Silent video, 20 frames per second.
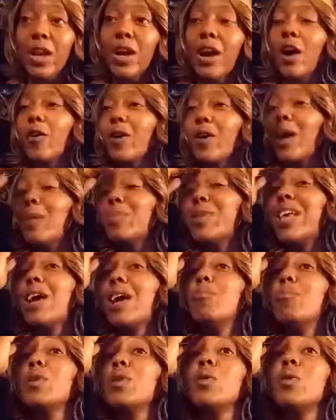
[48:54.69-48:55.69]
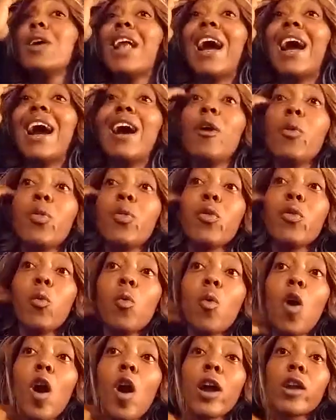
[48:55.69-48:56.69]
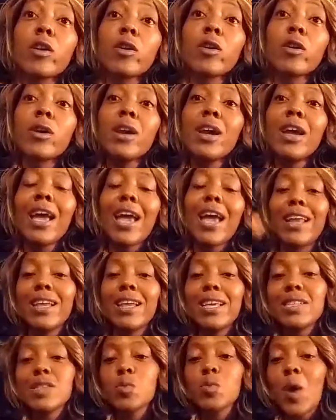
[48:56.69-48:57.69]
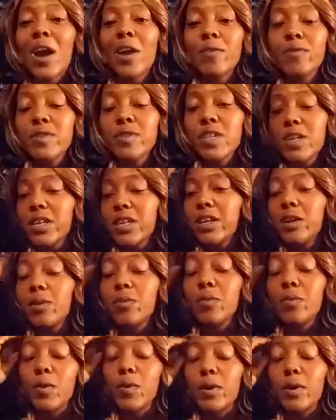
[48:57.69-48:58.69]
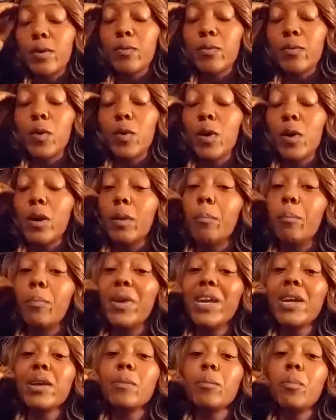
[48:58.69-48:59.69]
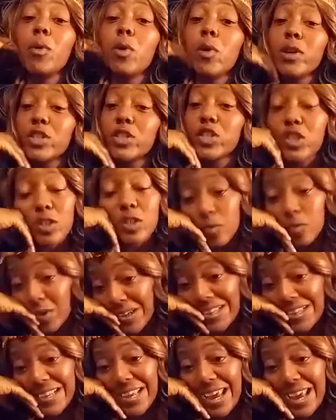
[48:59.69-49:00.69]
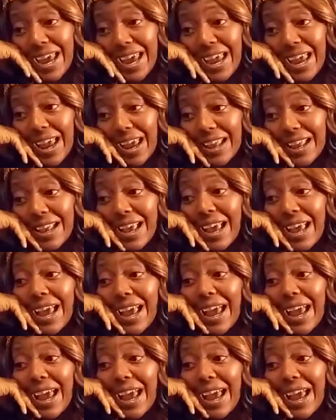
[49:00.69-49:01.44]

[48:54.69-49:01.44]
Okay, but they blew it out the water, and his wife took him for a big portion of what he had.